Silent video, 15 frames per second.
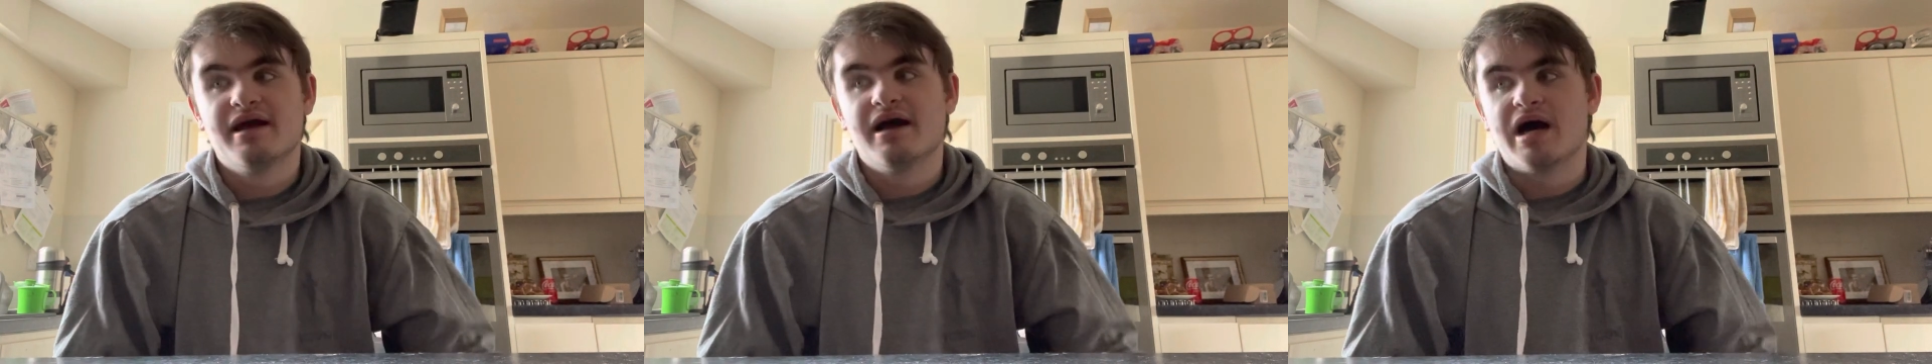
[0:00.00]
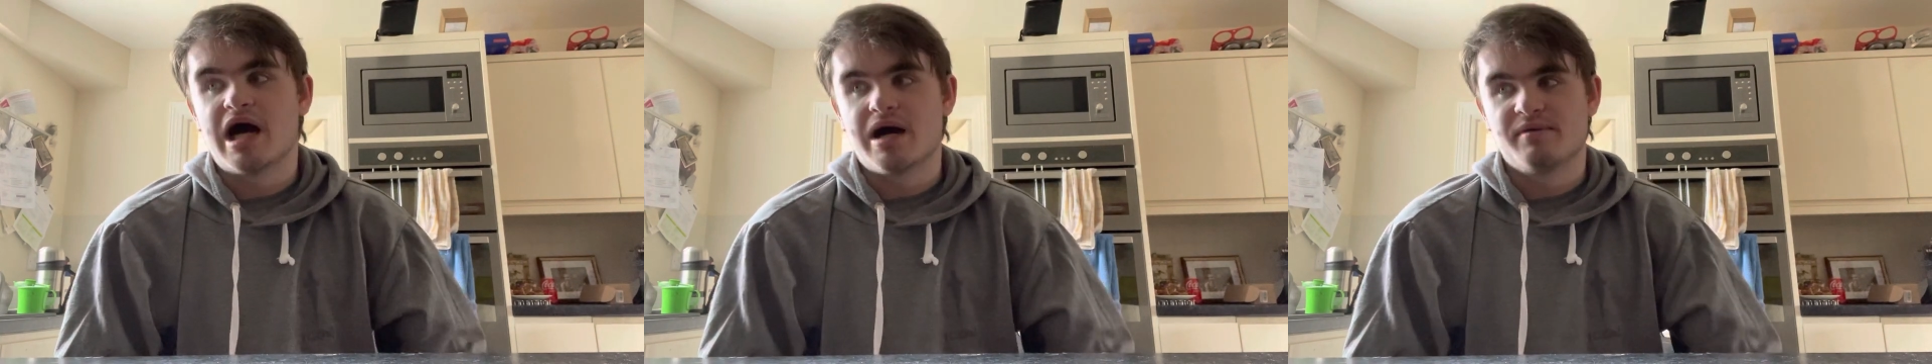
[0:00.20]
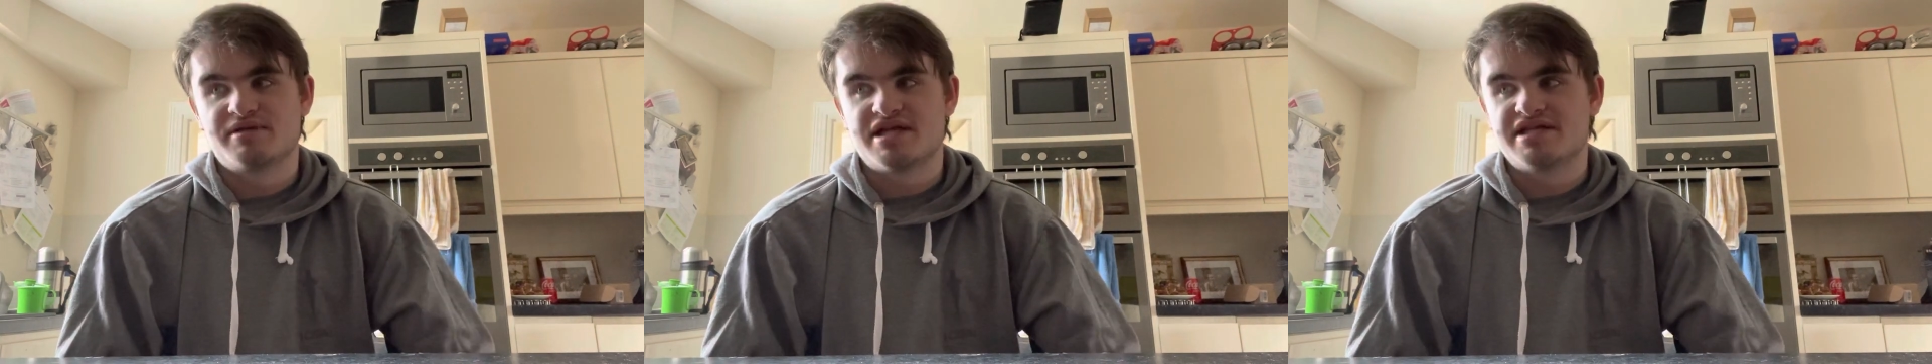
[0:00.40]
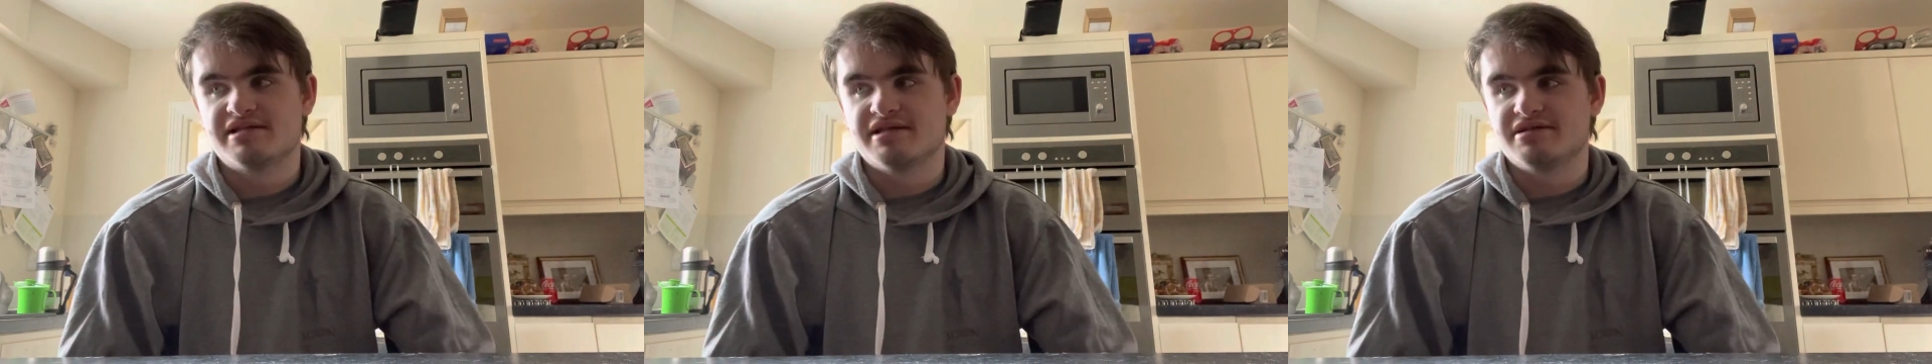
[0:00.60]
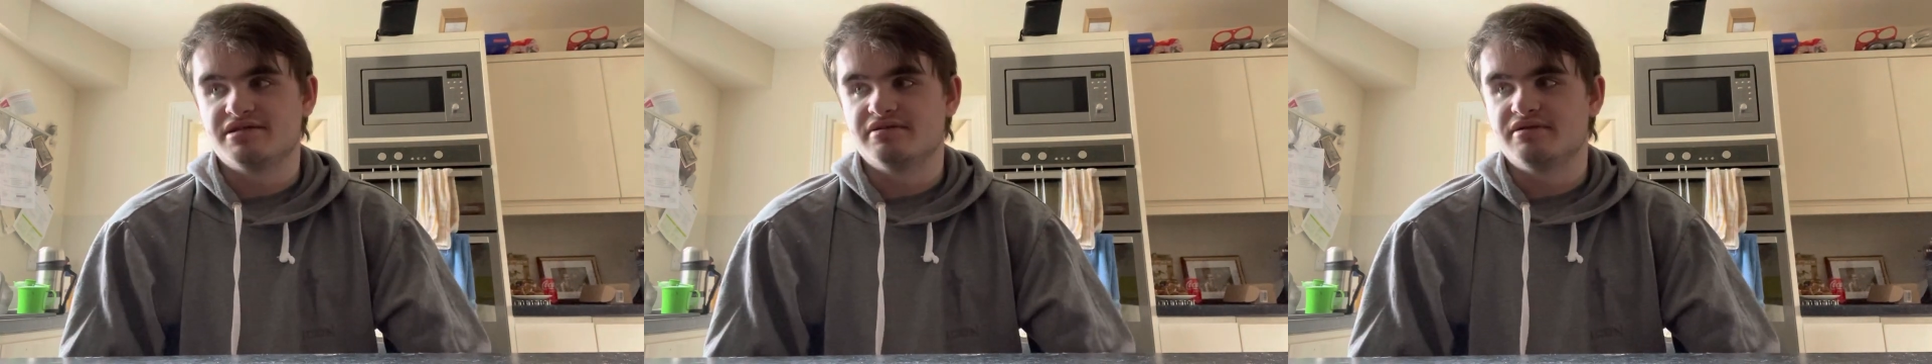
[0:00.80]
I will change that
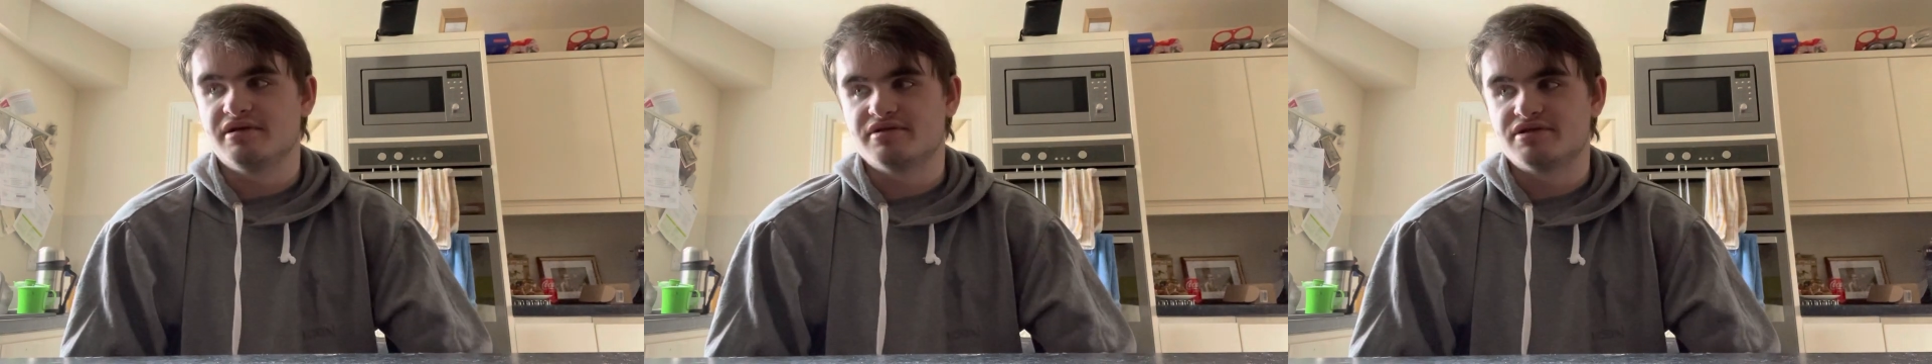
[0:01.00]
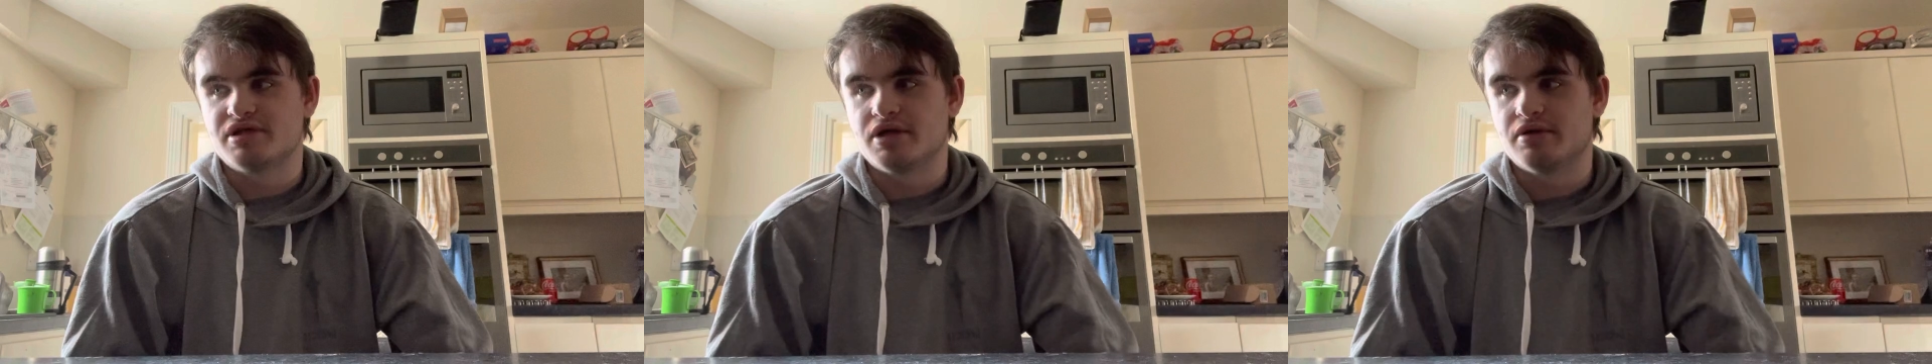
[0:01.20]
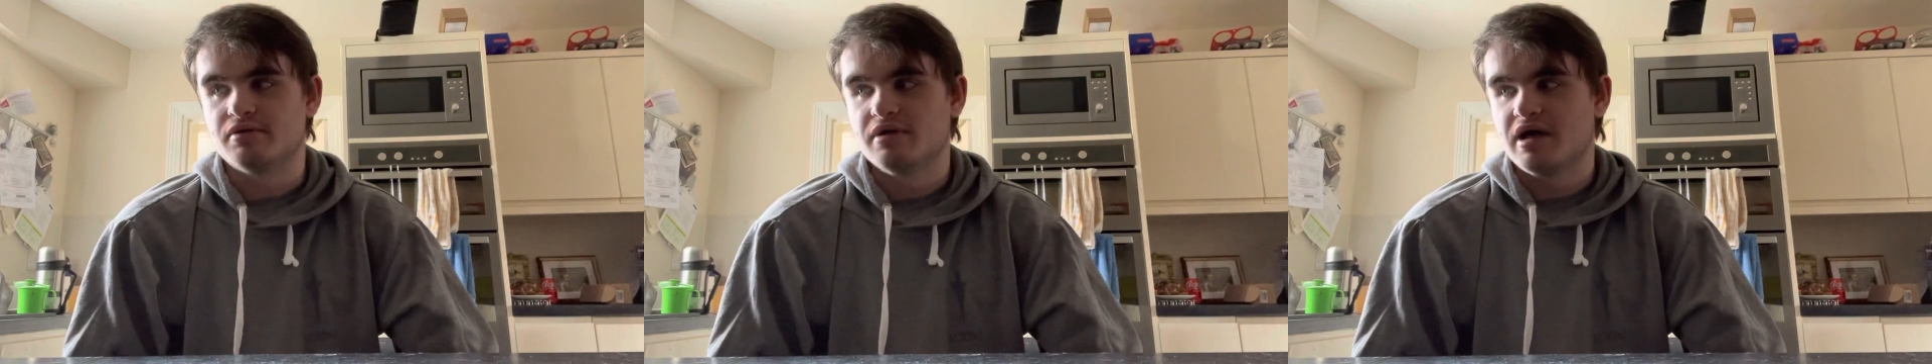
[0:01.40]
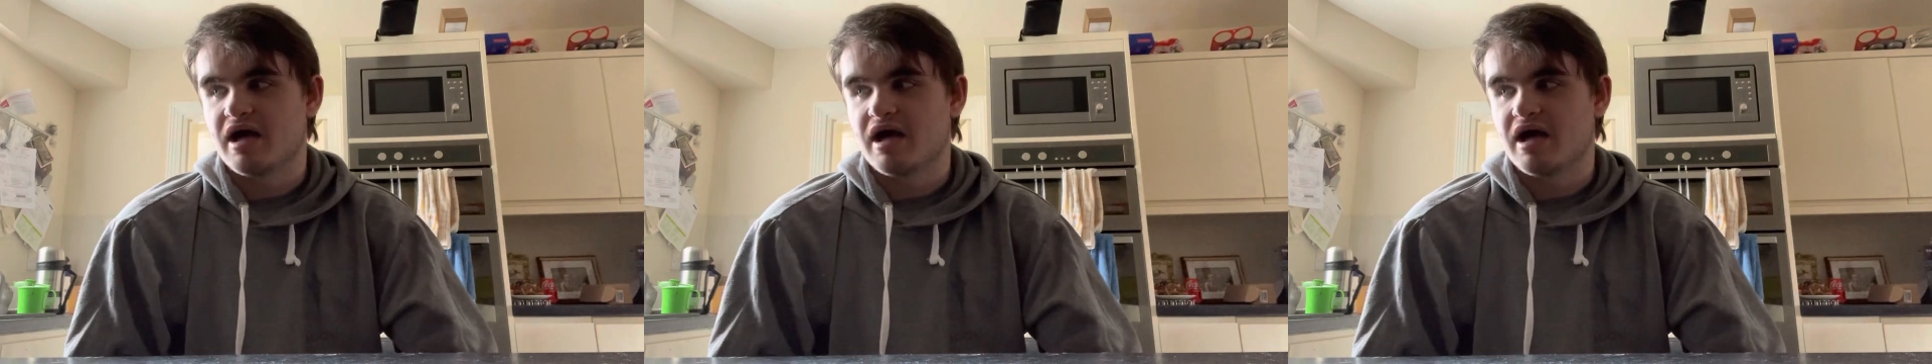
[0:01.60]
soon though, so